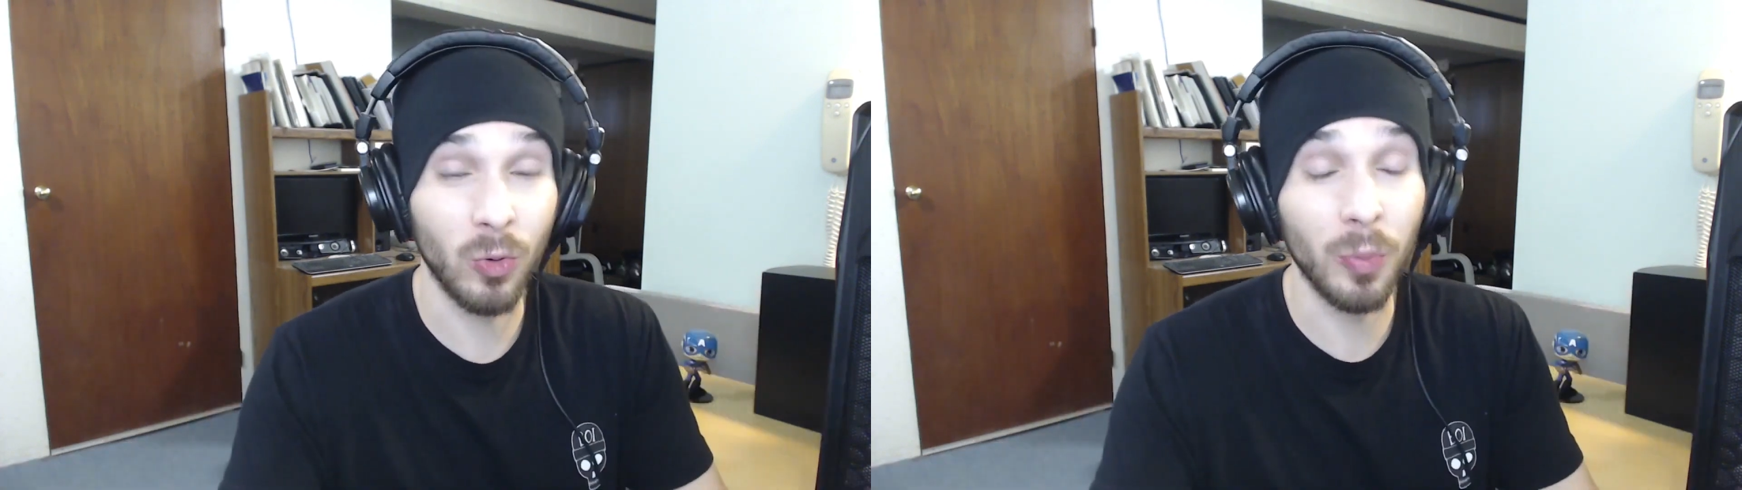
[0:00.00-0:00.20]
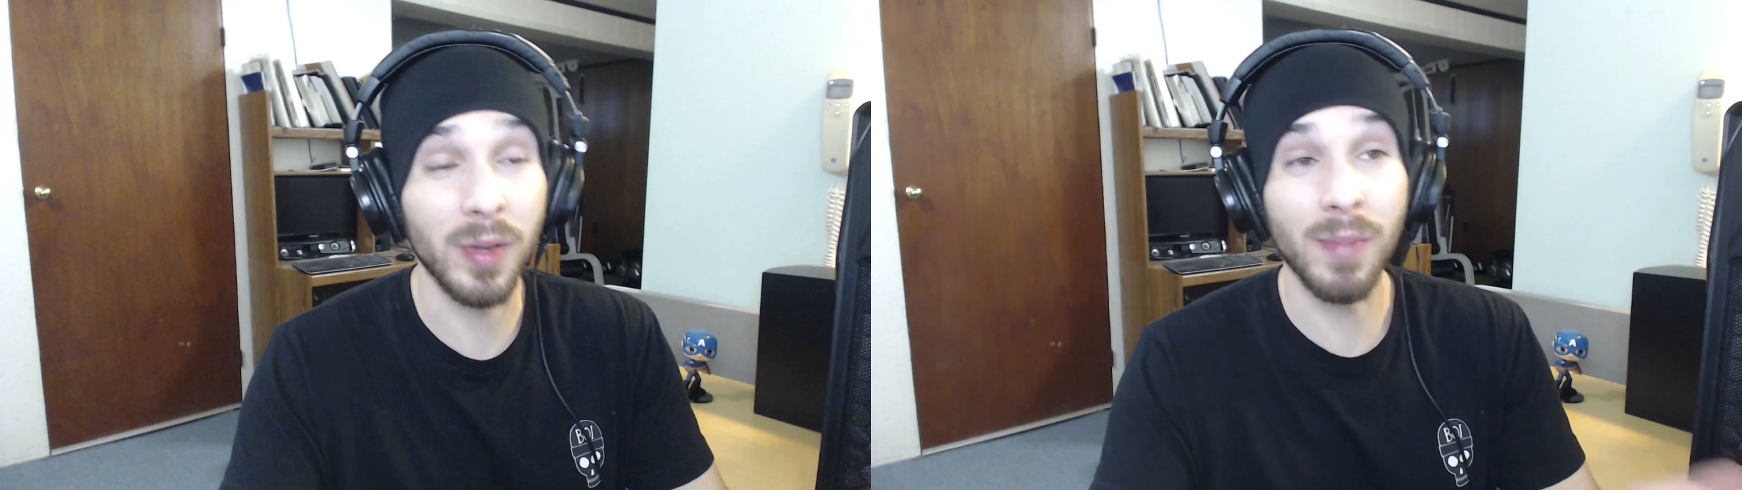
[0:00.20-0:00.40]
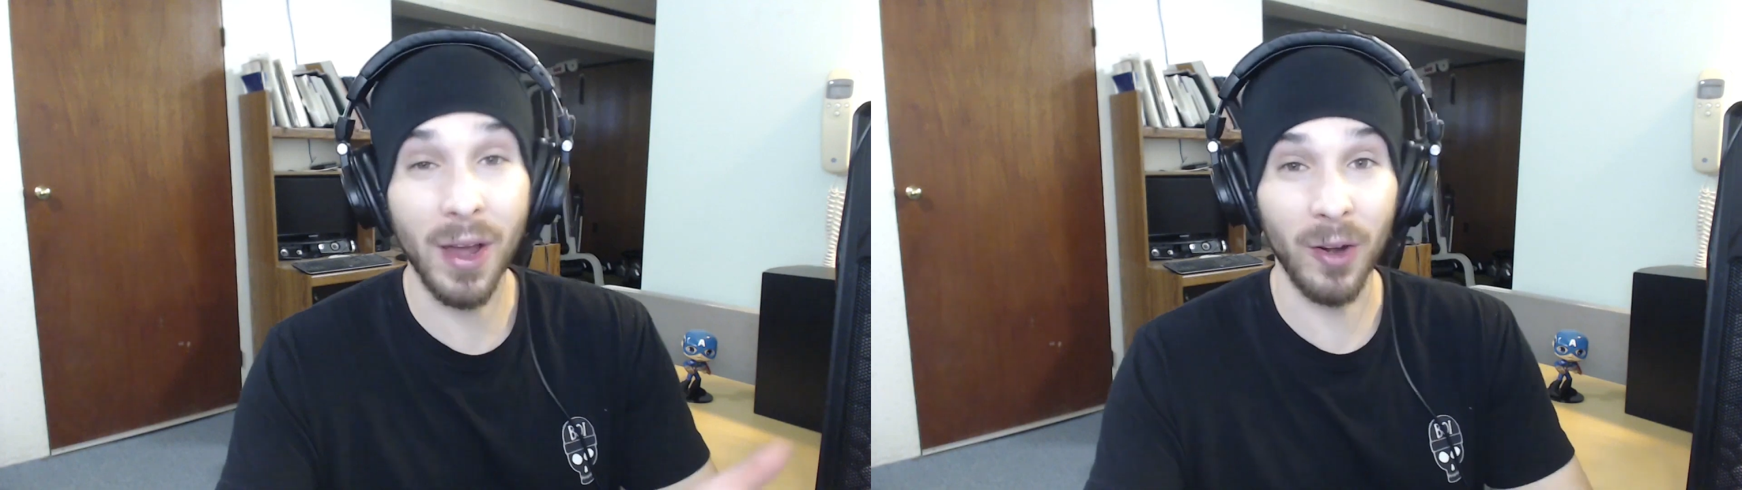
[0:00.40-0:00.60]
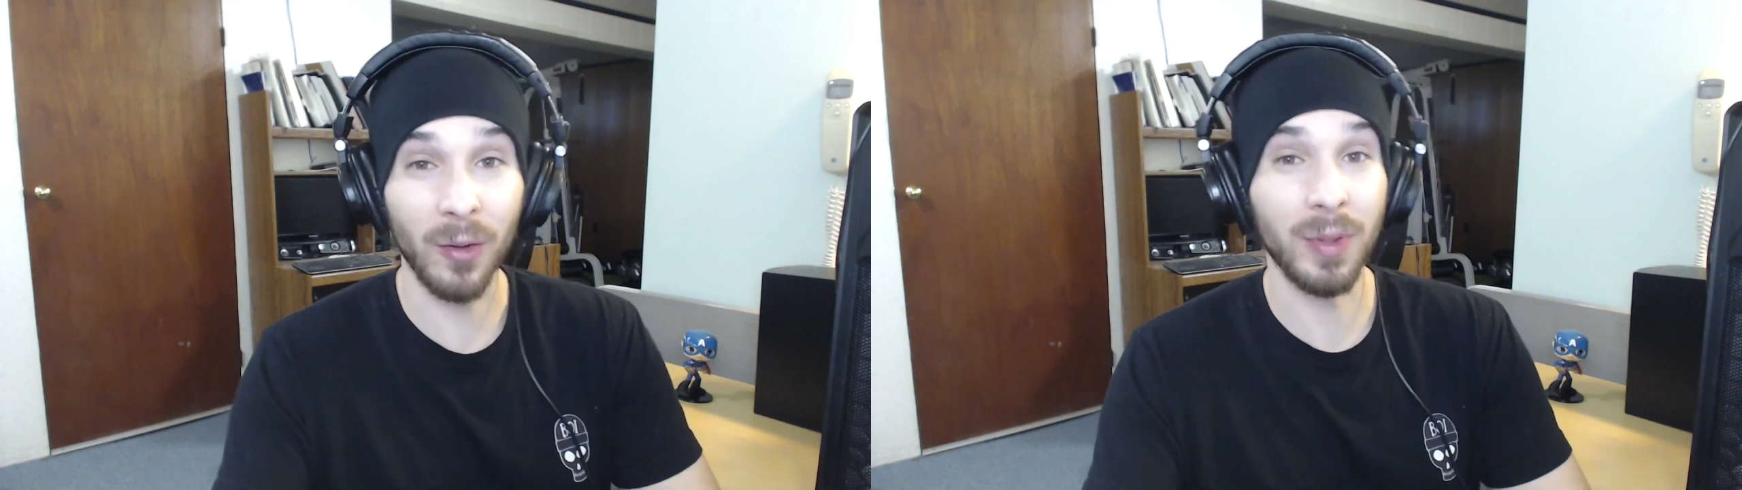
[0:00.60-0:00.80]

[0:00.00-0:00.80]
will be better,